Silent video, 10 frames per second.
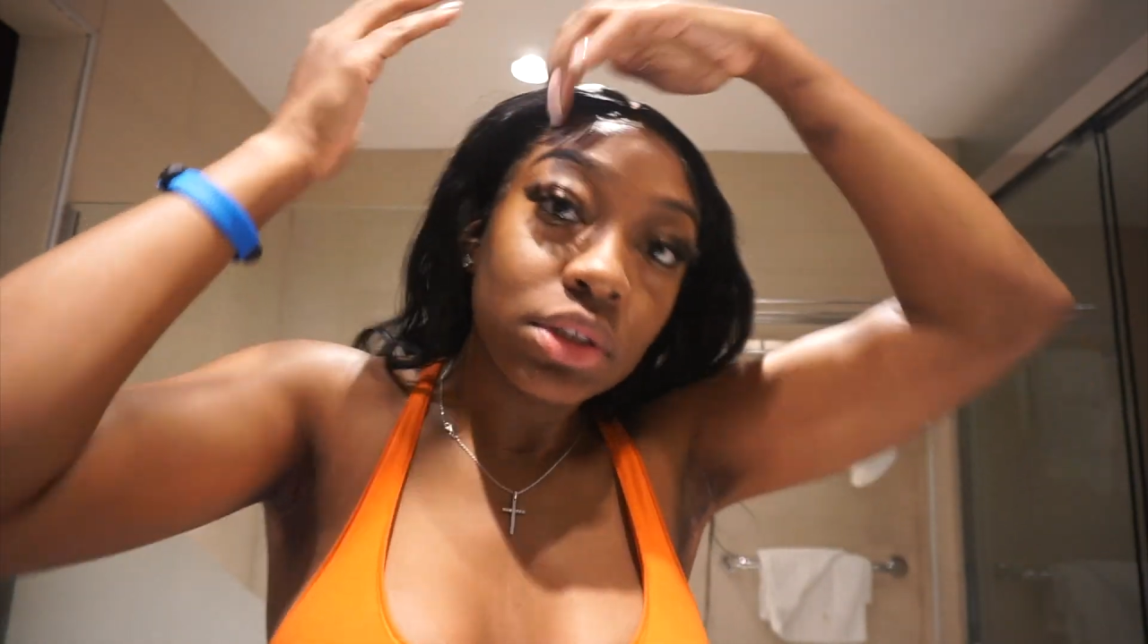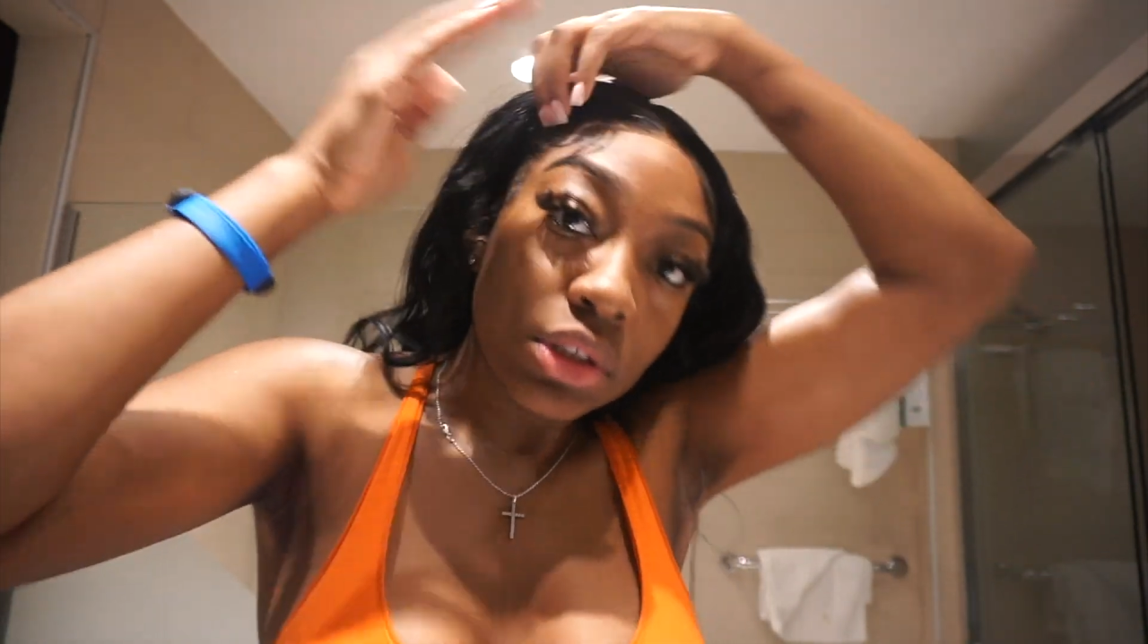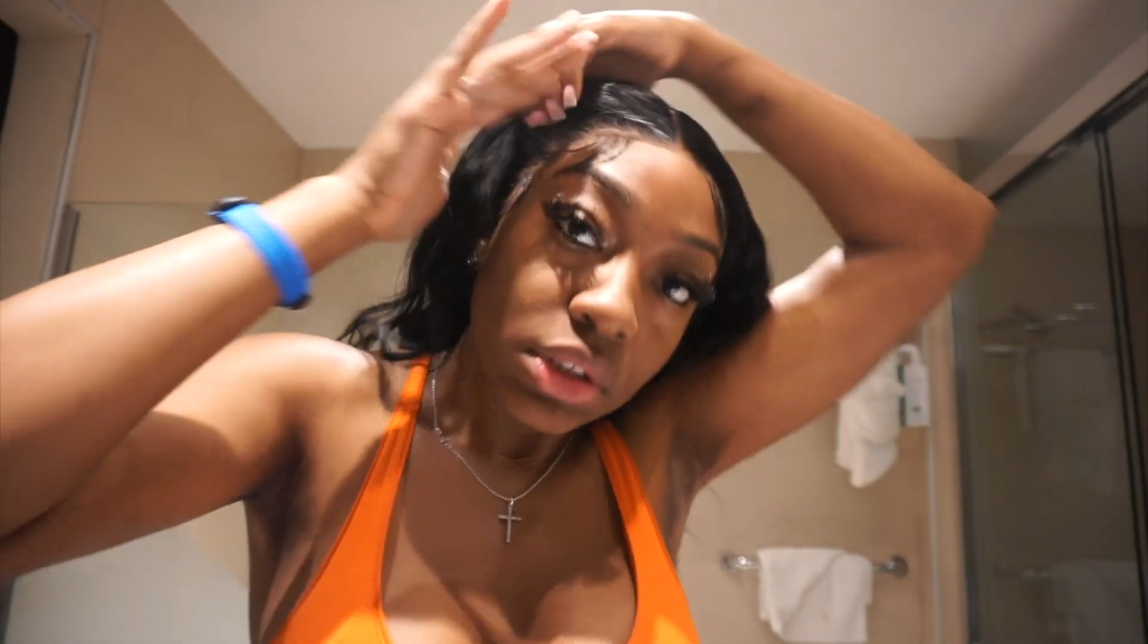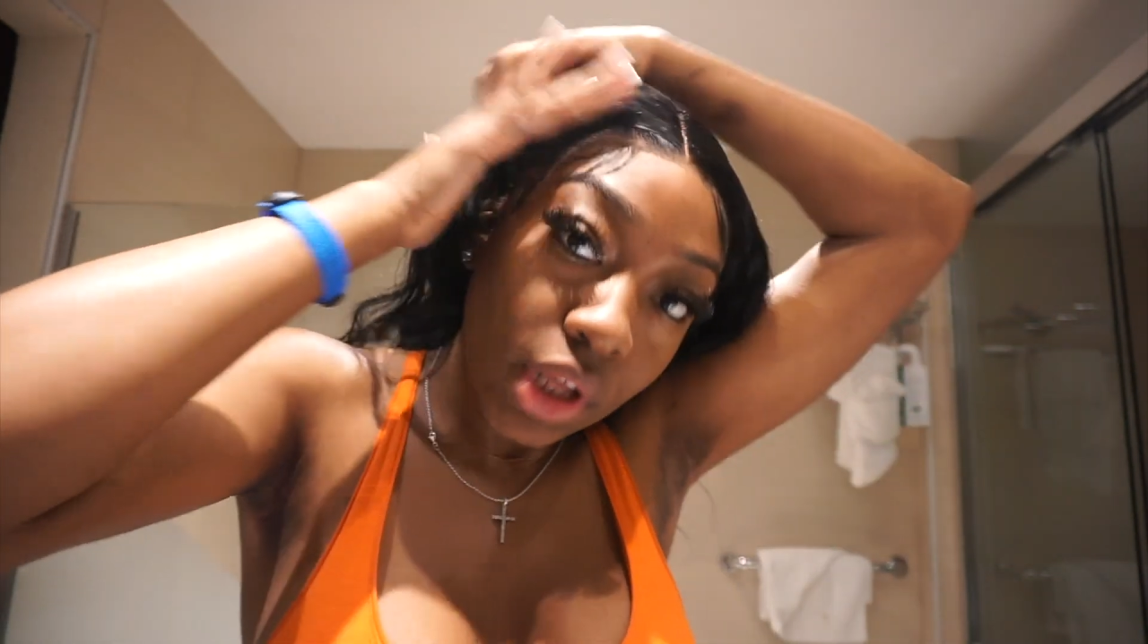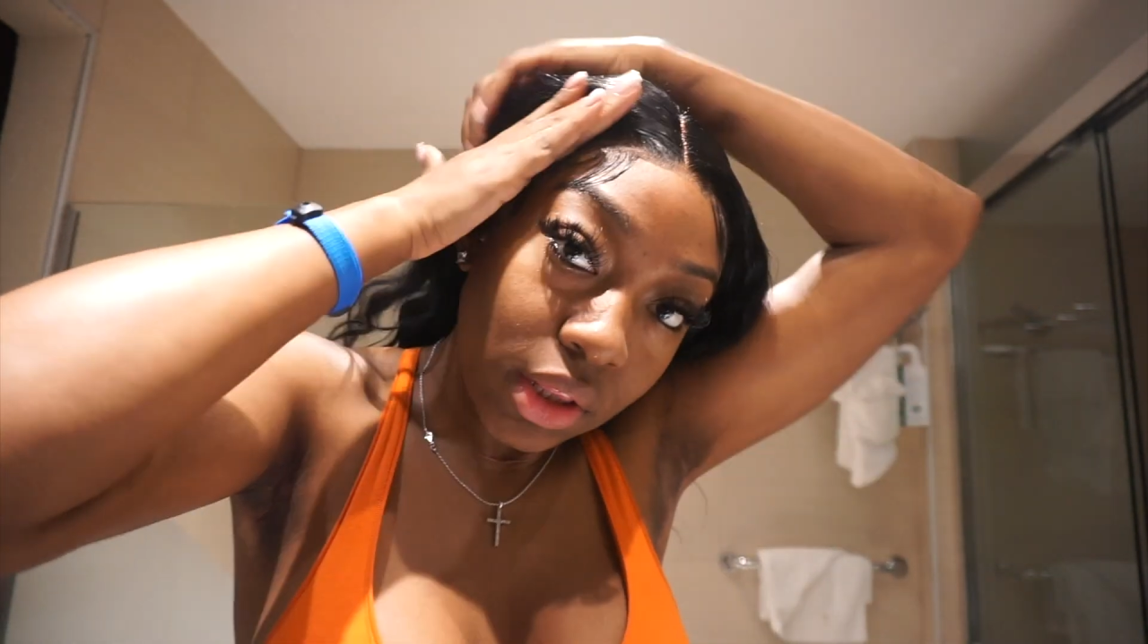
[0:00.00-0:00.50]

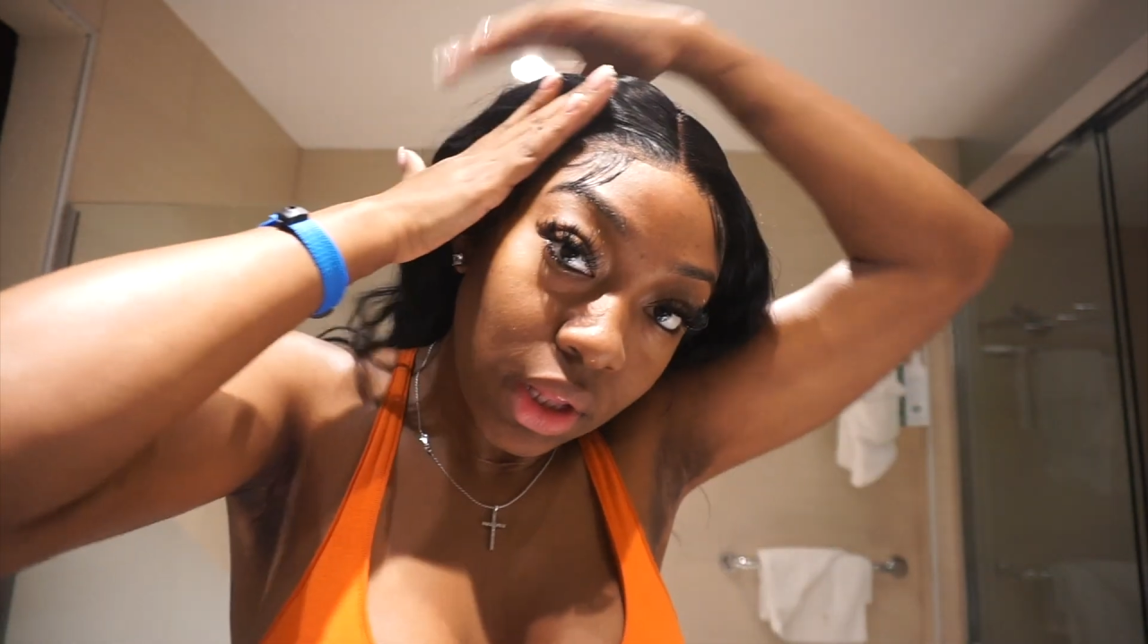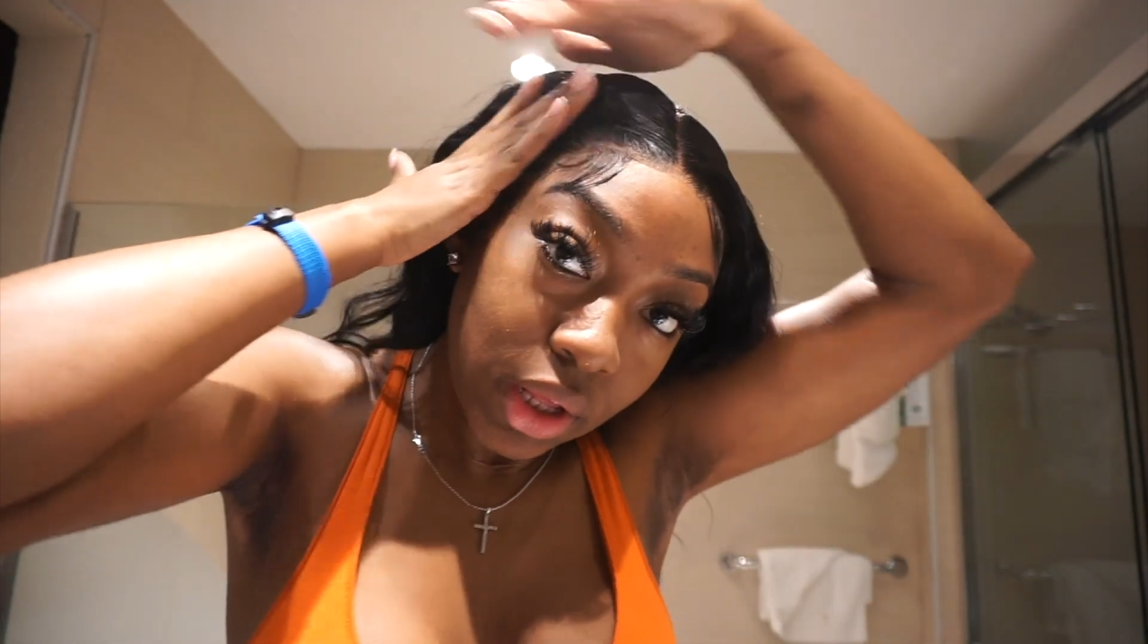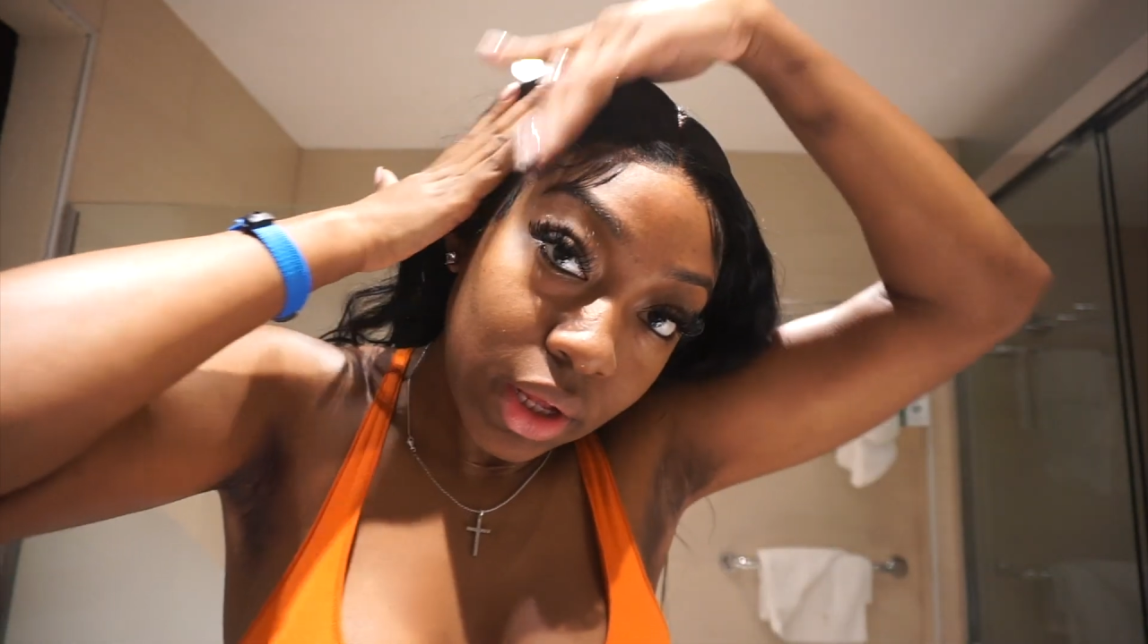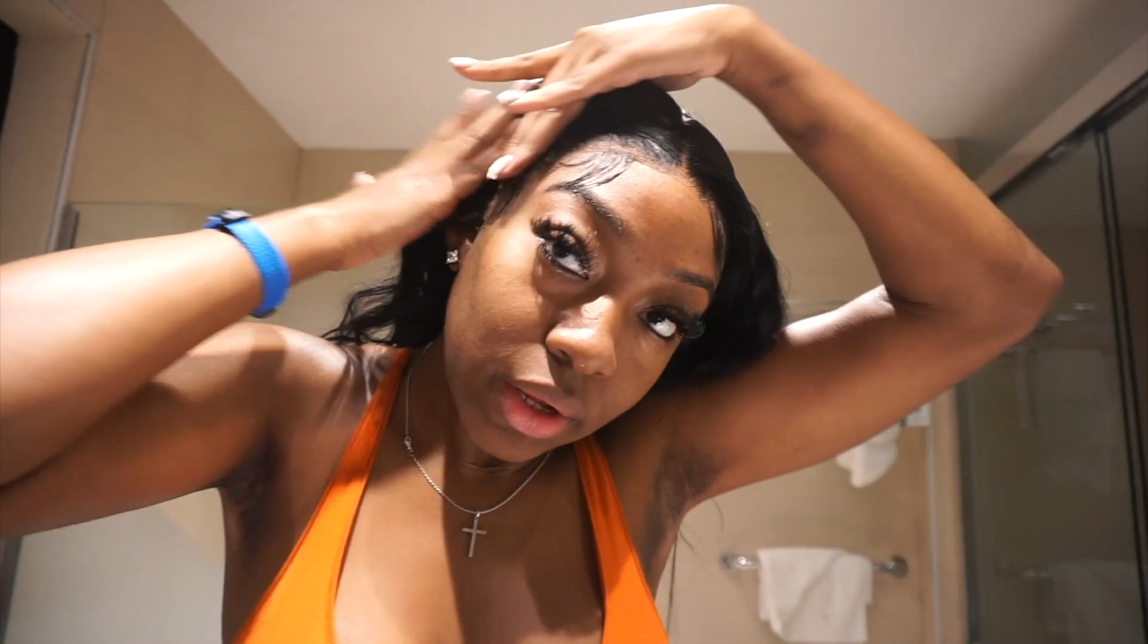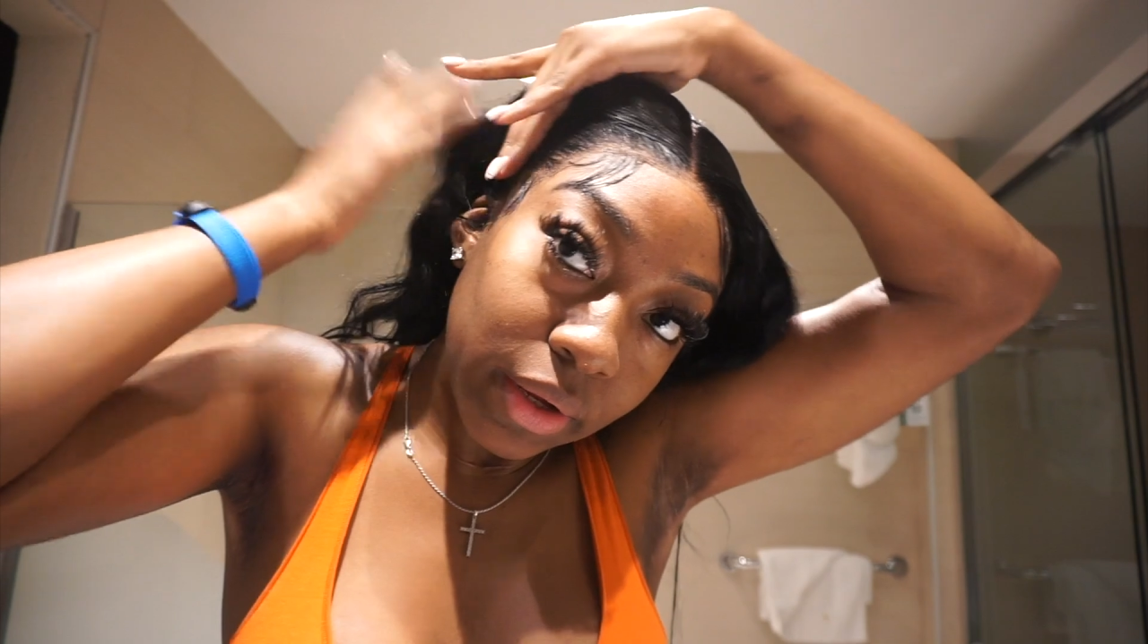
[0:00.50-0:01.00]
just get the
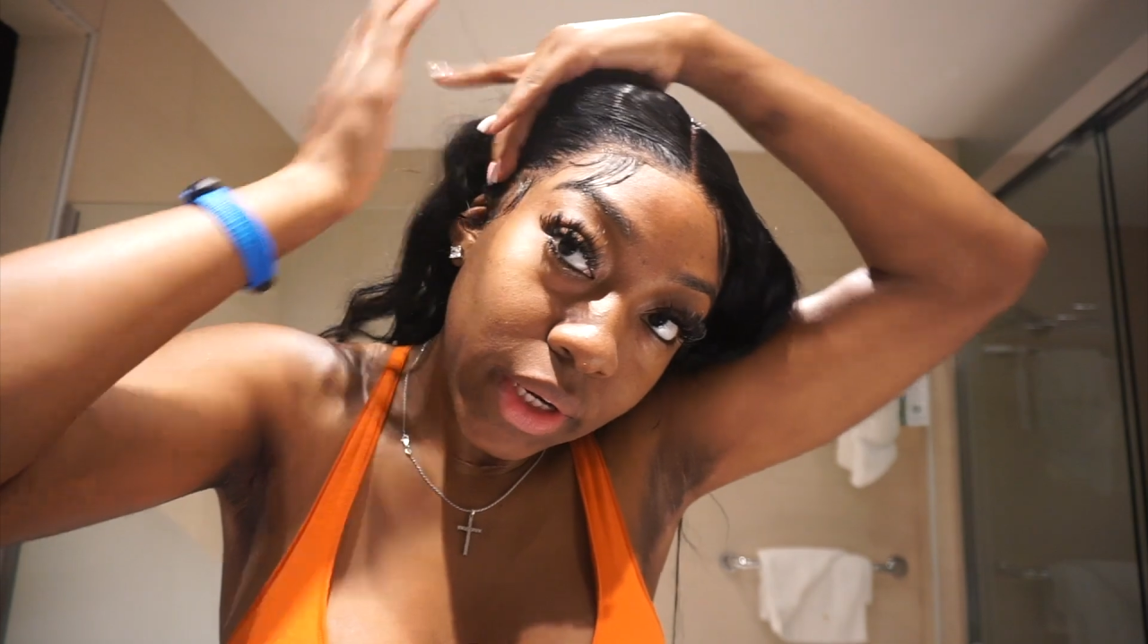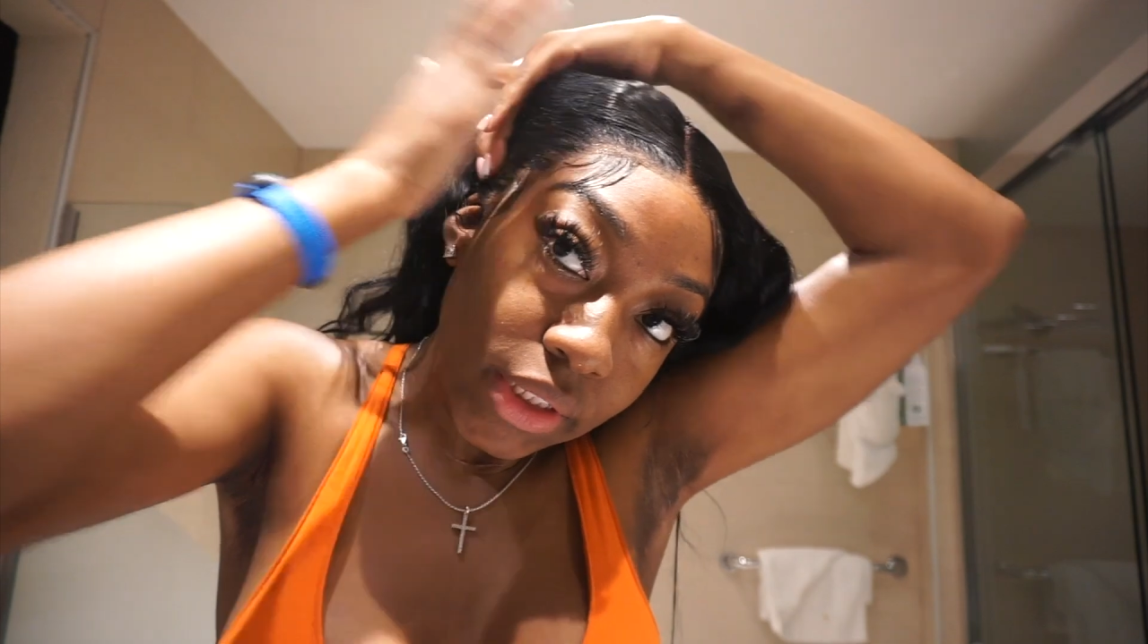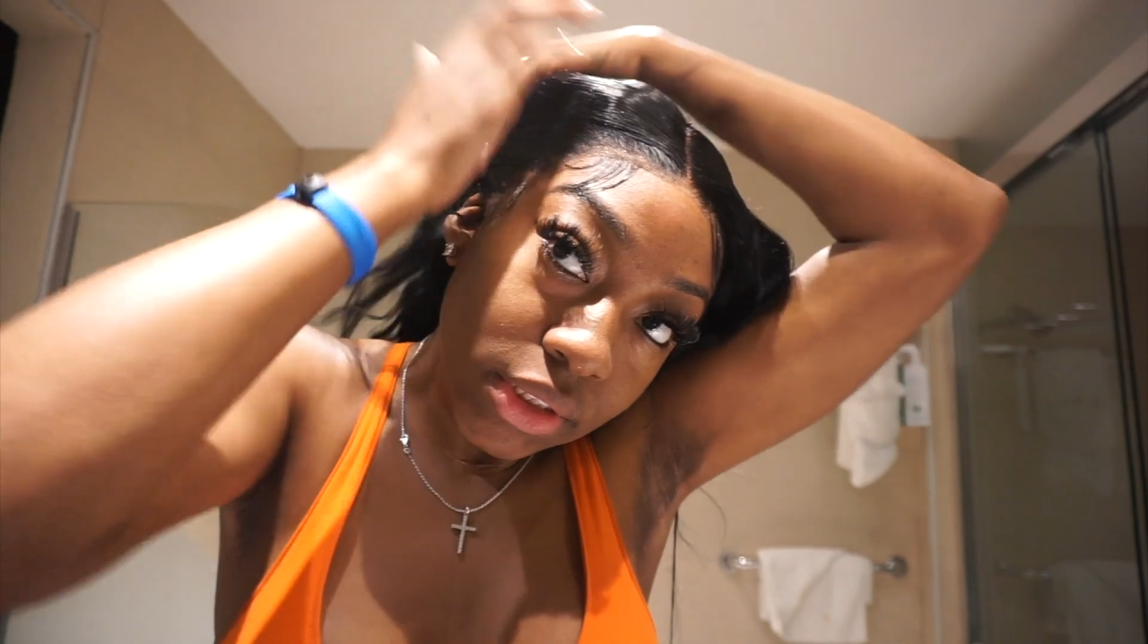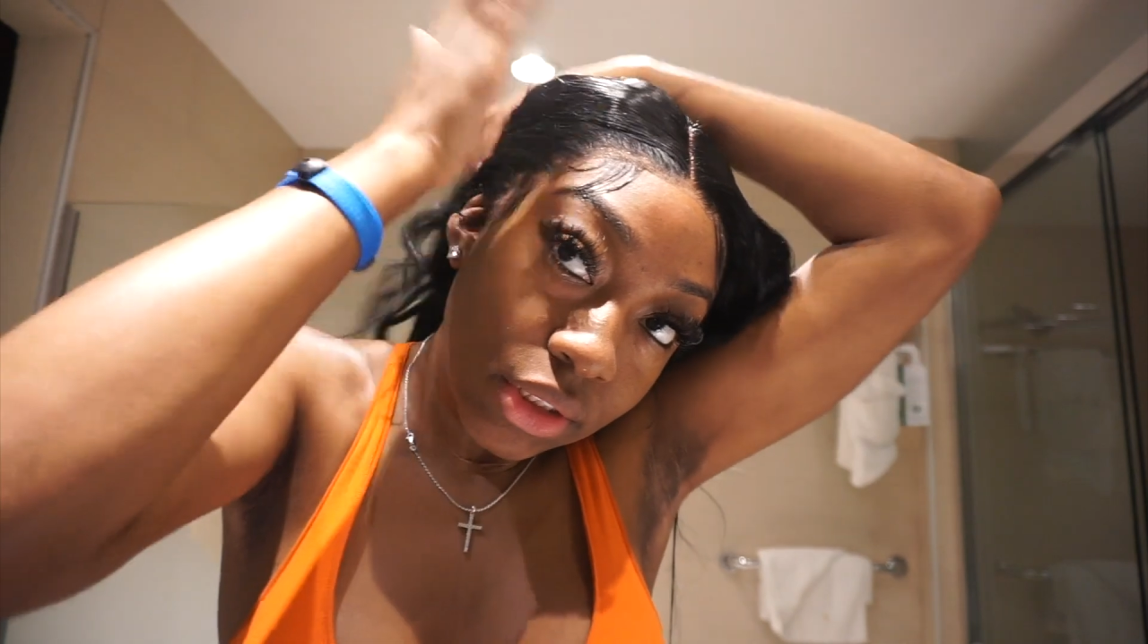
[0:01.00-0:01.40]
hair nice